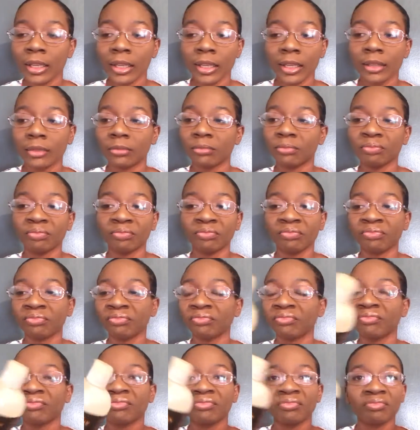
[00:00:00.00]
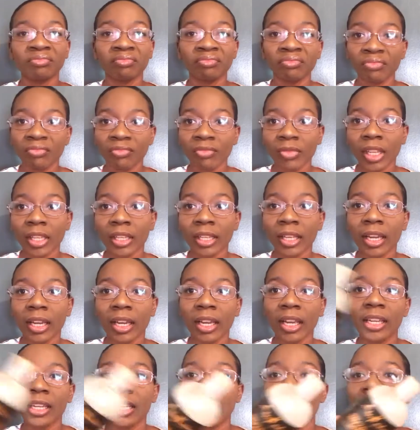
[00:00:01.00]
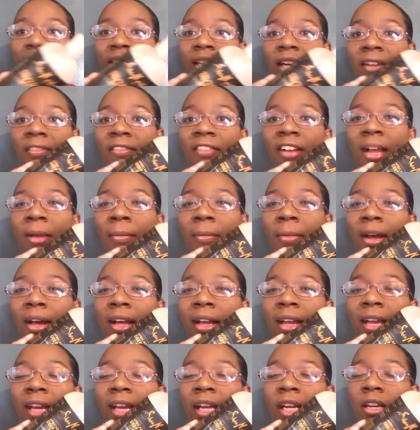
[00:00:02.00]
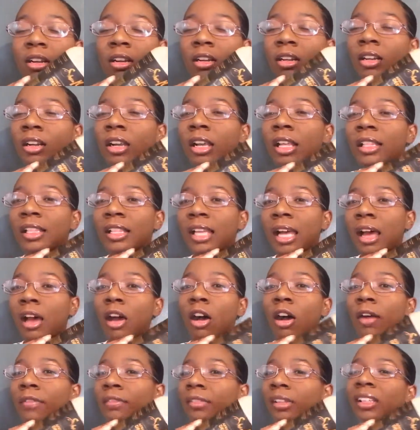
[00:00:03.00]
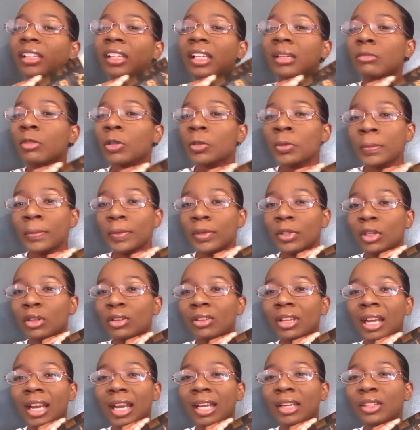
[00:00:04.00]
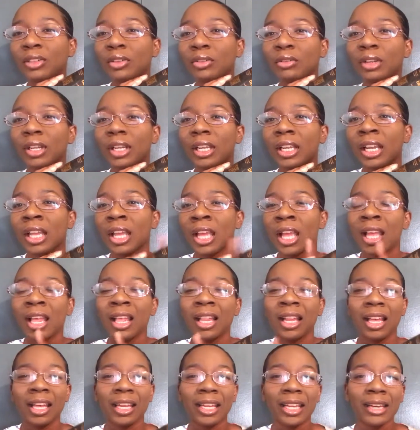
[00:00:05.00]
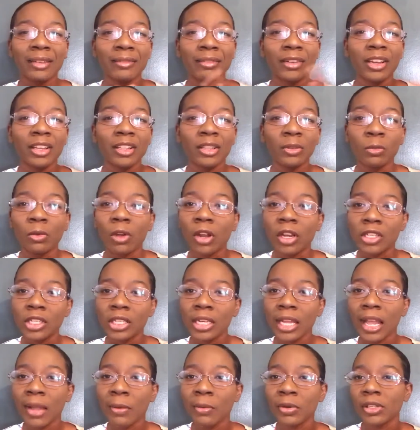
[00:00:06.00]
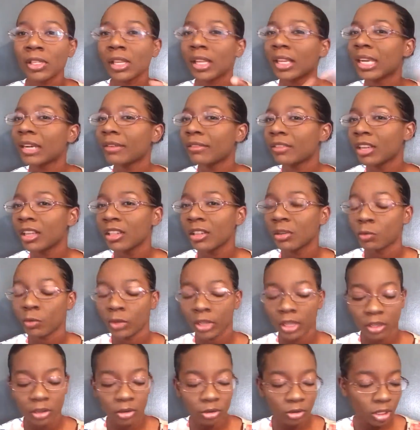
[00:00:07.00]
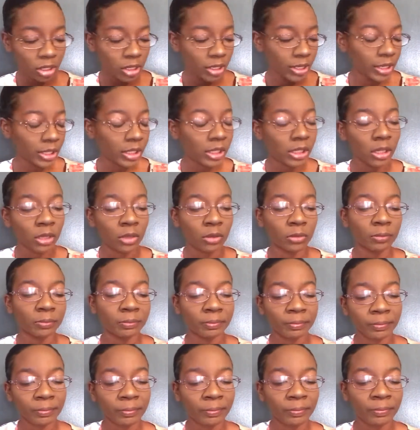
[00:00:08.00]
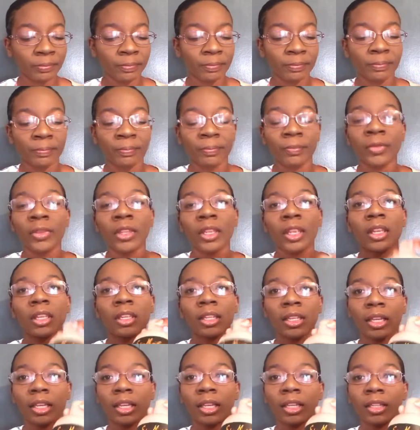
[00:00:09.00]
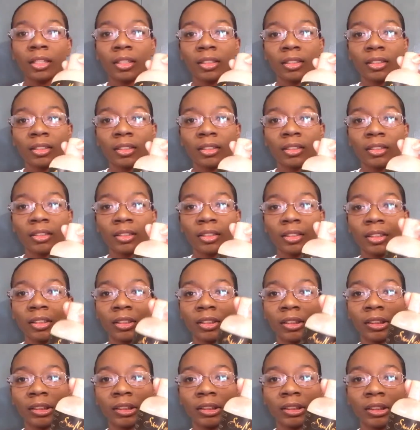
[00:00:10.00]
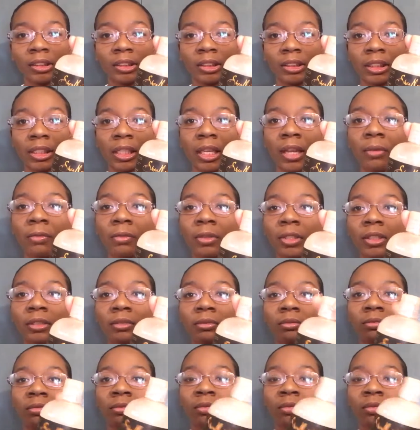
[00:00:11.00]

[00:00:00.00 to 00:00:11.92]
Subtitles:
And yeah, and I clarify my hair a lot often than most people do. Like, I do it like every other wash day, which is like every other week usually. So yeah, that one.